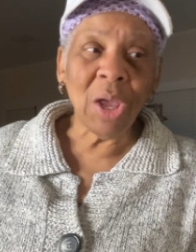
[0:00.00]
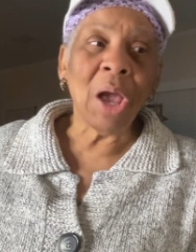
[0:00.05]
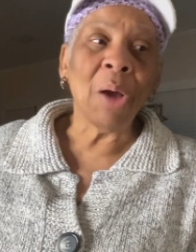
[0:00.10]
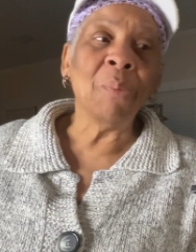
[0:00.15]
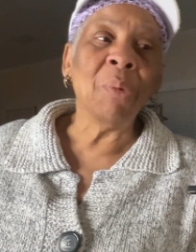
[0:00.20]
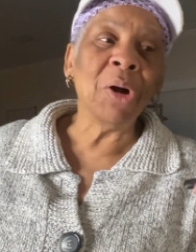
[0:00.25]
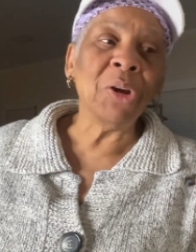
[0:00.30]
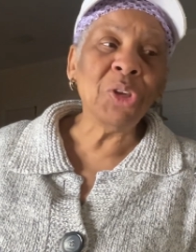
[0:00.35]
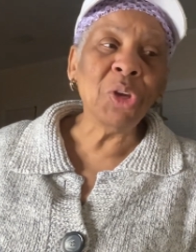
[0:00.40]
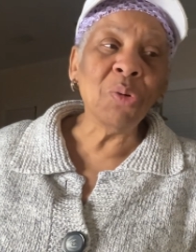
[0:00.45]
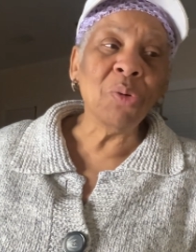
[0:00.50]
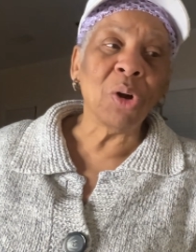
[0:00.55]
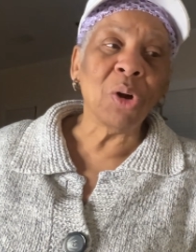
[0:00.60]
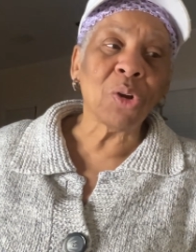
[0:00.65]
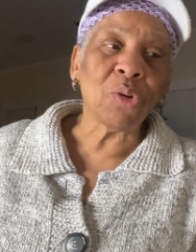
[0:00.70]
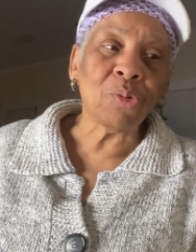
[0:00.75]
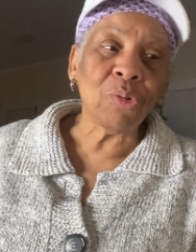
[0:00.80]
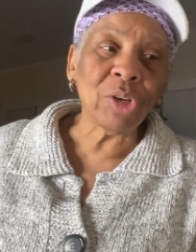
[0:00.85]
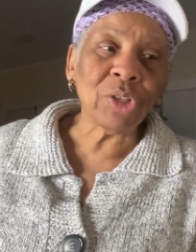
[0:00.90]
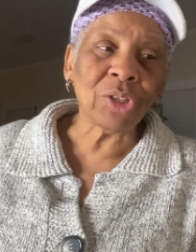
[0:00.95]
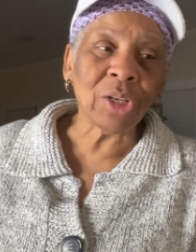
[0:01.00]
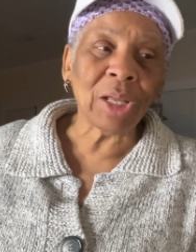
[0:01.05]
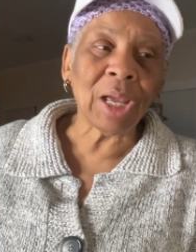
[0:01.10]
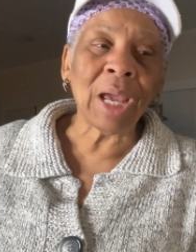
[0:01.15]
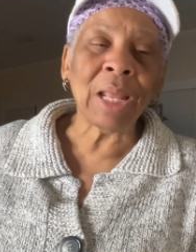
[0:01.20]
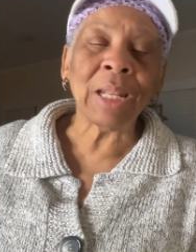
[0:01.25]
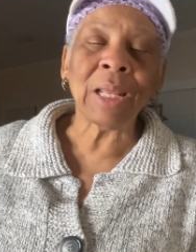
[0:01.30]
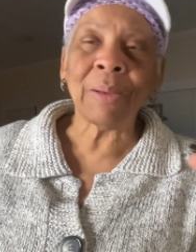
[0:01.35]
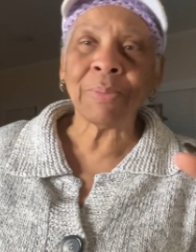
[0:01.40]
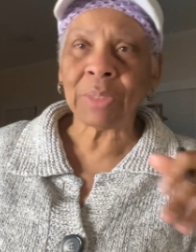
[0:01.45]
Well, you a Christian
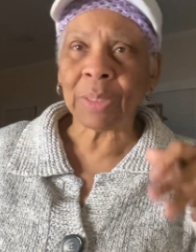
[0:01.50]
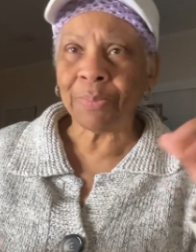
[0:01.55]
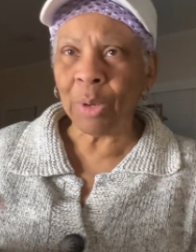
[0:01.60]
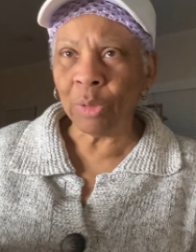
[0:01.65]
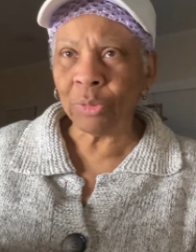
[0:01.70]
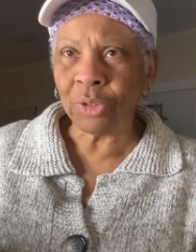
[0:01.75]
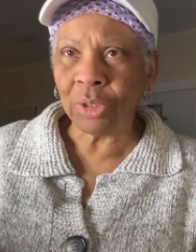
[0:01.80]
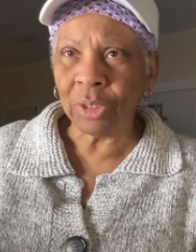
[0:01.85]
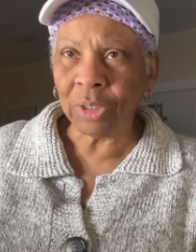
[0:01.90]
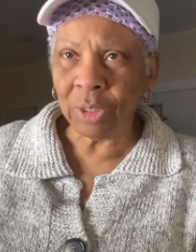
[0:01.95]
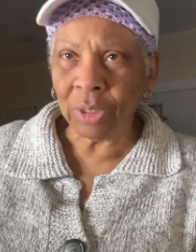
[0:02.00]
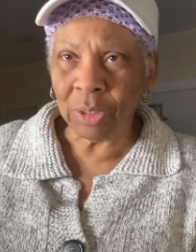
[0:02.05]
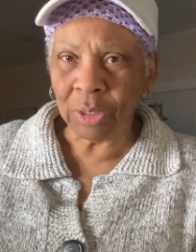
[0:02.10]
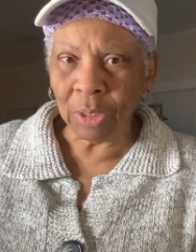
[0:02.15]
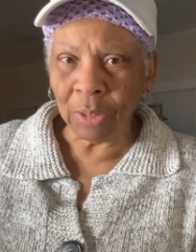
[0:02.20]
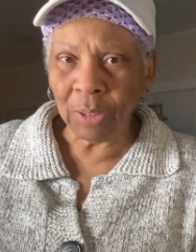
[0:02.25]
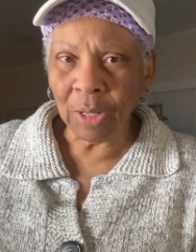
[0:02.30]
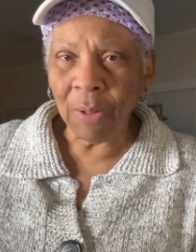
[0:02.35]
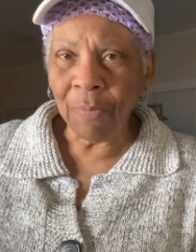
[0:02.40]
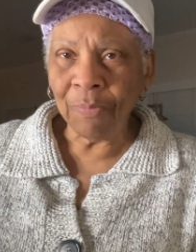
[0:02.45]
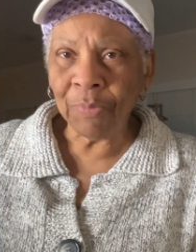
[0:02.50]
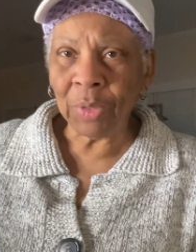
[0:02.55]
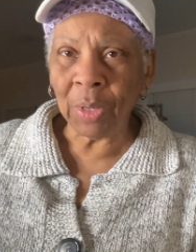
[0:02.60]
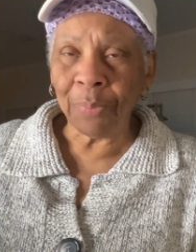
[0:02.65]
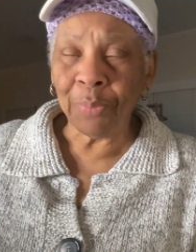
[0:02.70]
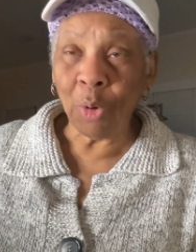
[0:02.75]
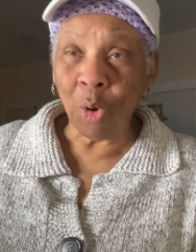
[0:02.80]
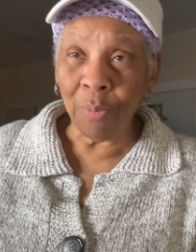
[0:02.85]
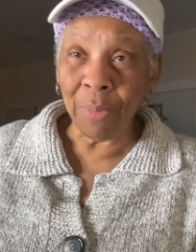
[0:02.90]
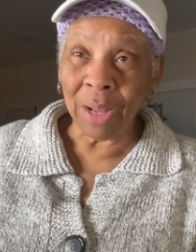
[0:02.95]
and I'm supposed to do to
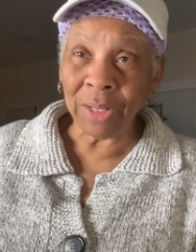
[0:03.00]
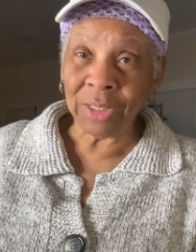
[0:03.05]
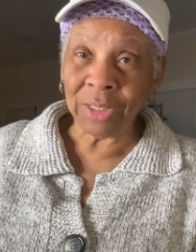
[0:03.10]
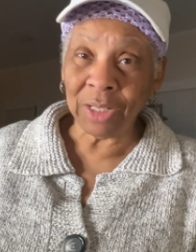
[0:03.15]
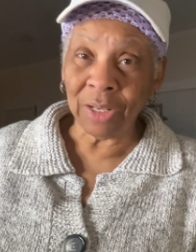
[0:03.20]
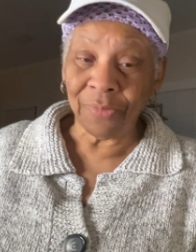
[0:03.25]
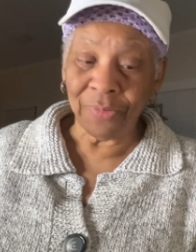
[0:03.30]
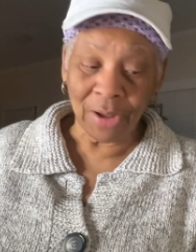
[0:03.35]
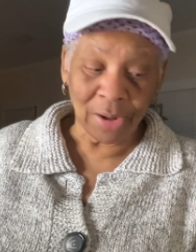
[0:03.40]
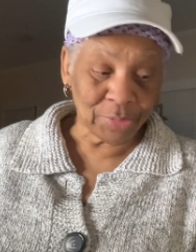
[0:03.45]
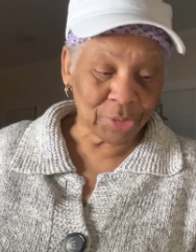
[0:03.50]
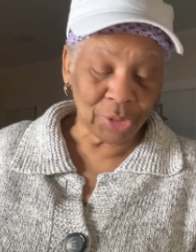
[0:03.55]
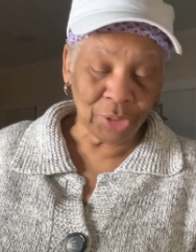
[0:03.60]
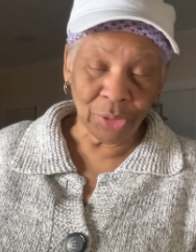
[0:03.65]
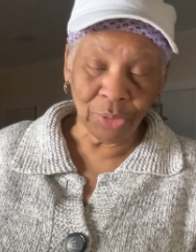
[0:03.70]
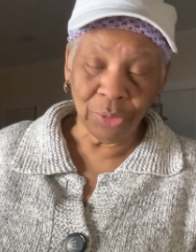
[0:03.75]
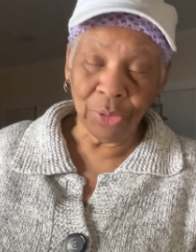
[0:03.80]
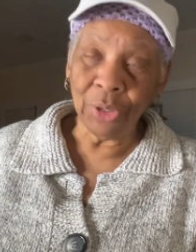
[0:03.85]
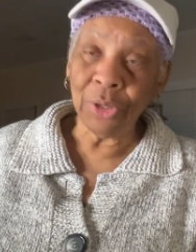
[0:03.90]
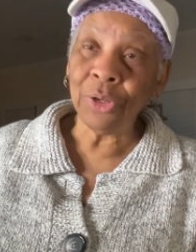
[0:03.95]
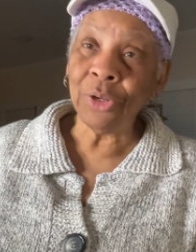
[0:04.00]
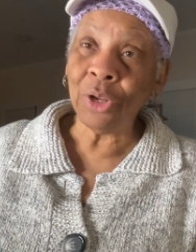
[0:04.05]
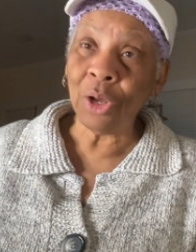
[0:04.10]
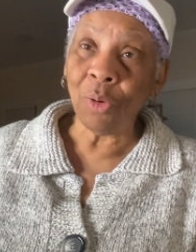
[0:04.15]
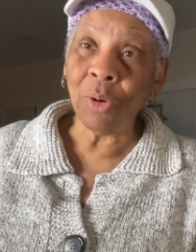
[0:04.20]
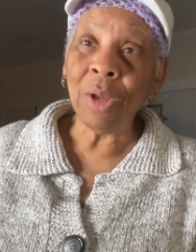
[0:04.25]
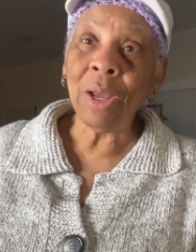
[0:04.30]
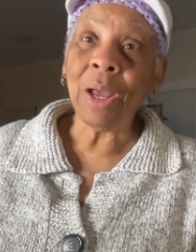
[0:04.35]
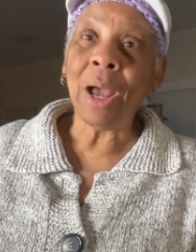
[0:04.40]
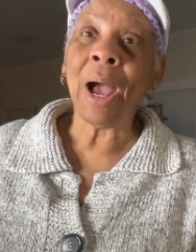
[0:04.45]
pull myself out to you.
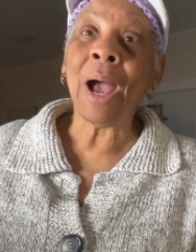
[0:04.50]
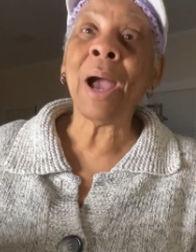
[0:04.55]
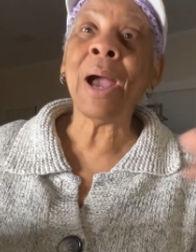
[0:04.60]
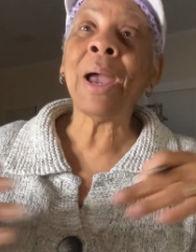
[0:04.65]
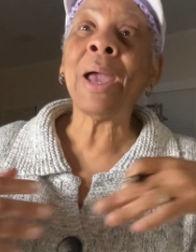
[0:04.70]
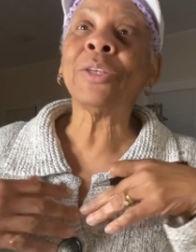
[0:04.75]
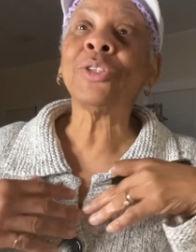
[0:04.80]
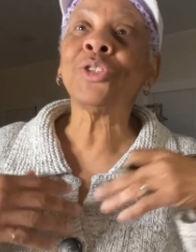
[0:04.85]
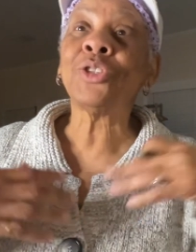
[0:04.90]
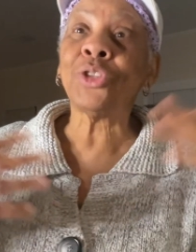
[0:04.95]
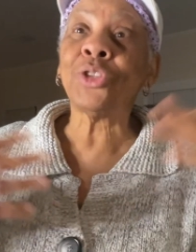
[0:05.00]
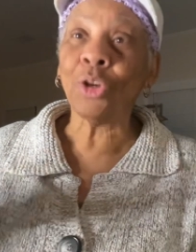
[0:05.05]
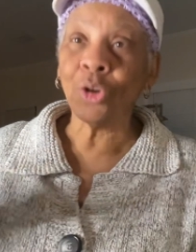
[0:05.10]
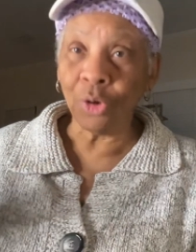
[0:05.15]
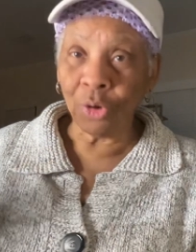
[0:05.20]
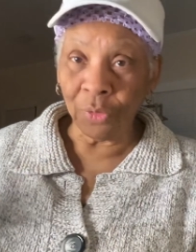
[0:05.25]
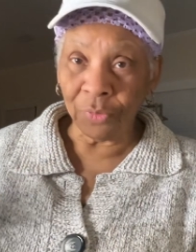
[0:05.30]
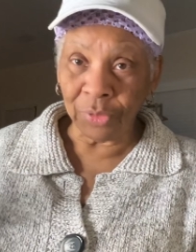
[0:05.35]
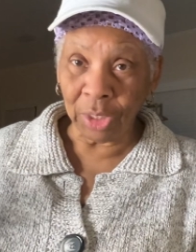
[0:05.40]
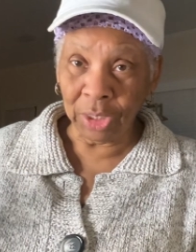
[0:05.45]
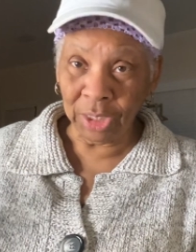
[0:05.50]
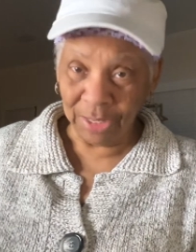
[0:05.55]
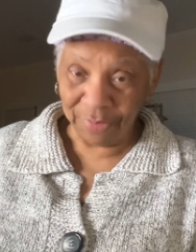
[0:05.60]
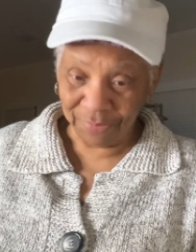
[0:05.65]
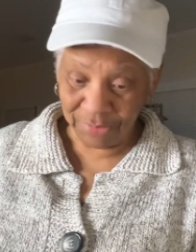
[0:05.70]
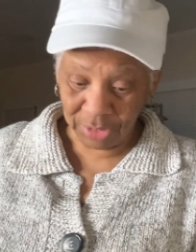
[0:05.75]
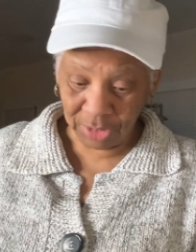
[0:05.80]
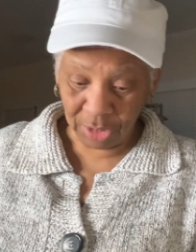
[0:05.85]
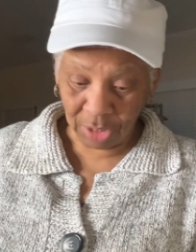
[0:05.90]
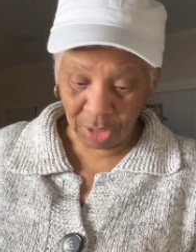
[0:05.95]
No, I serve the
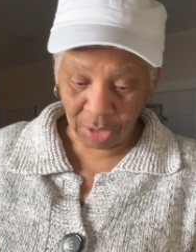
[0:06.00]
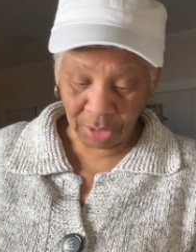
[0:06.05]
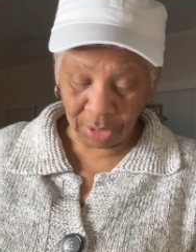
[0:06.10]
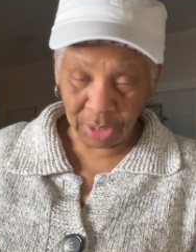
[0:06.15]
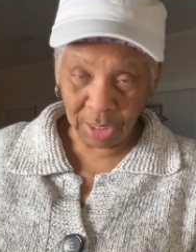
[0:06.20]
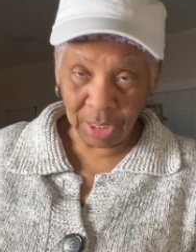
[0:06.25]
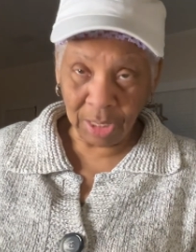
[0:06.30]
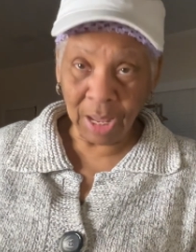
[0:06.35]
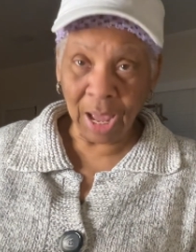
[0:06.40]
living God.